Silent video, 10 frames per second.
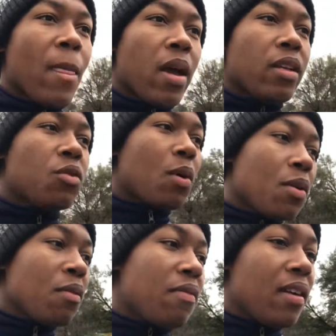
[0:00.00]
It's one
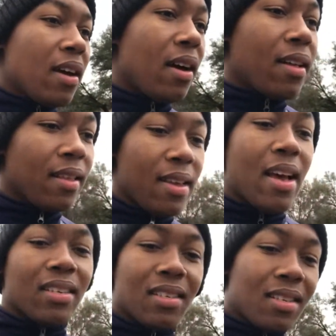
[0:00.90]
of the
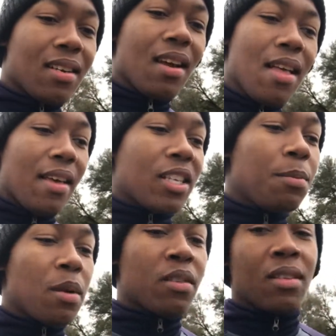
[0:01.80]
experiences